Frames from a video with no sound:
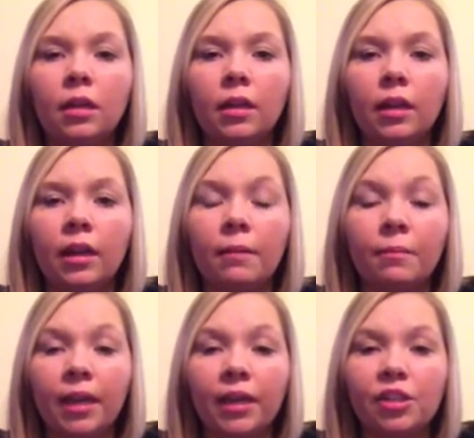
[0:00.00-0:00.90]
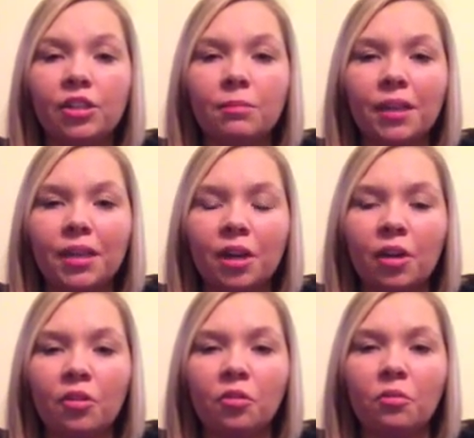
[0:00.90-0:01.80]
and I managed to make it
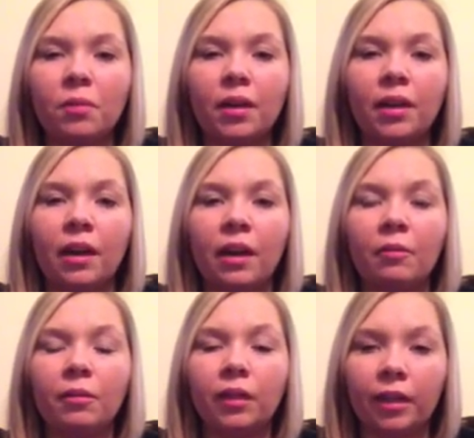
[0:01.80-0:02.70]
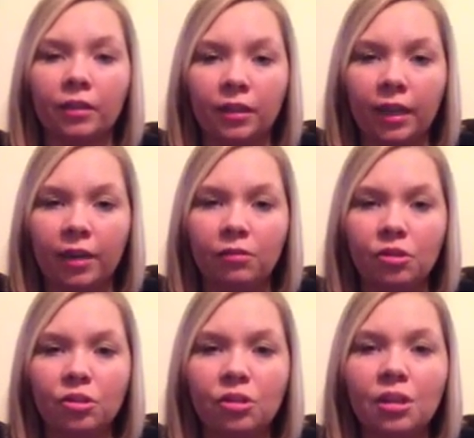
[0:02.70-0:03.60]
home, and I would lay on the
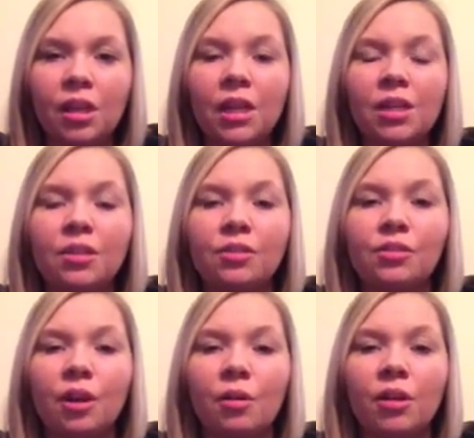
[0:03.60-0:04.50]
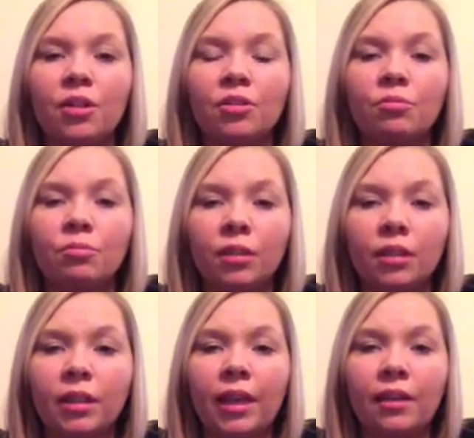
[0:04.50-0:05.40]
couch. So I just
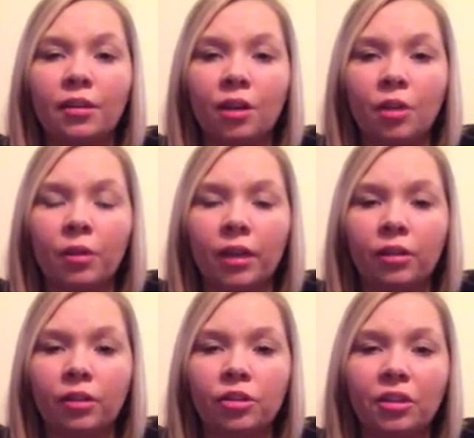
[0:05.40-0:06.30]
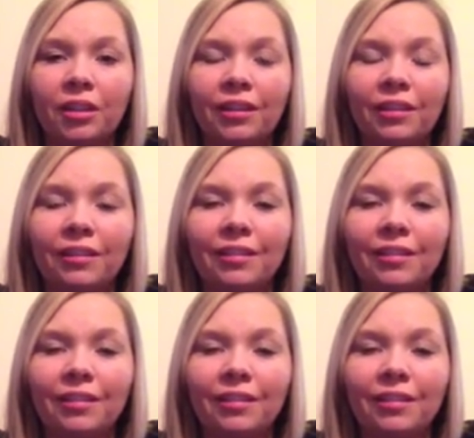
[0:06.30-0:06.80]
really had no energy,